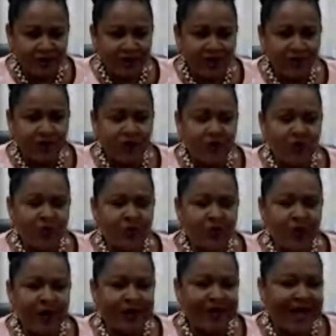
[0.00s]

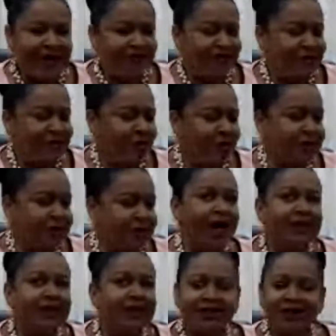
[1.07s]
So, and everybody
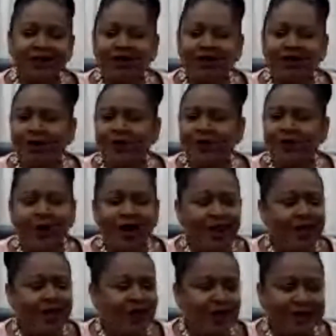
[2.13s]
else in the
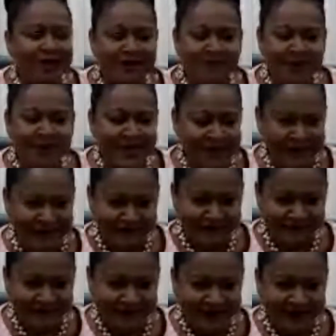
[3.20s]
Commonwealth was
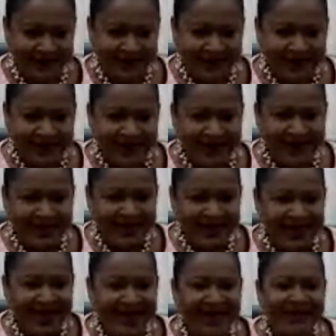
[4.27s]
male.
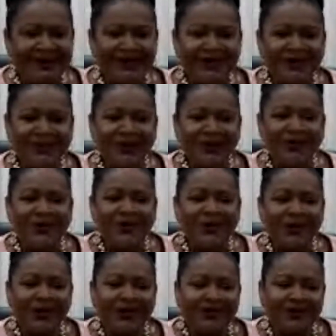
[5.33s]
Wonderful. And
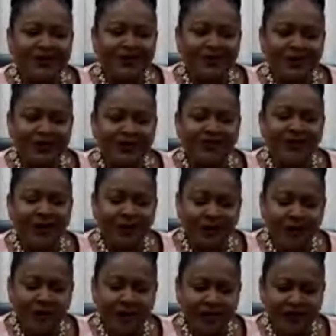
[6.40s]
so it, it was a very
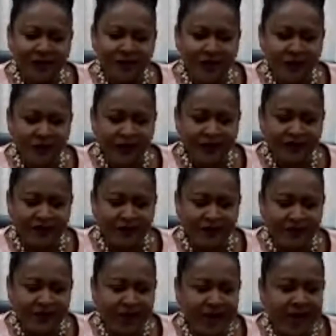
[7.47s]
good experience for
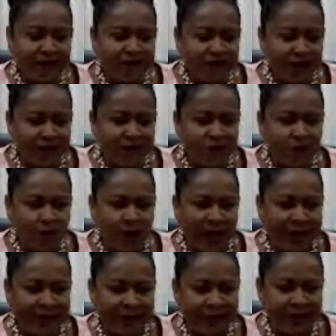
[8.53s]
me. But I have traveled
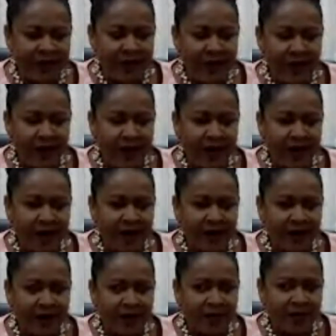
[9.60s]
widely, and
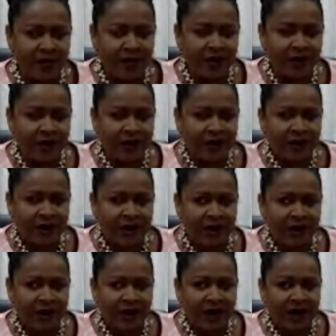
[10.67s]
um,
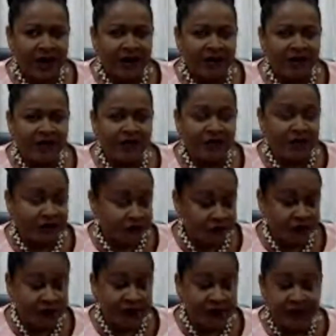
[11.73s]
uh, I just
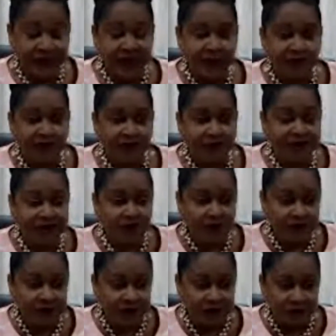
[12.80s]
recently came from
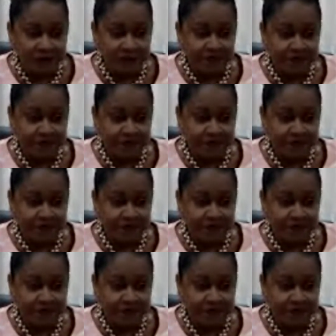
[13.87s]
Serbia.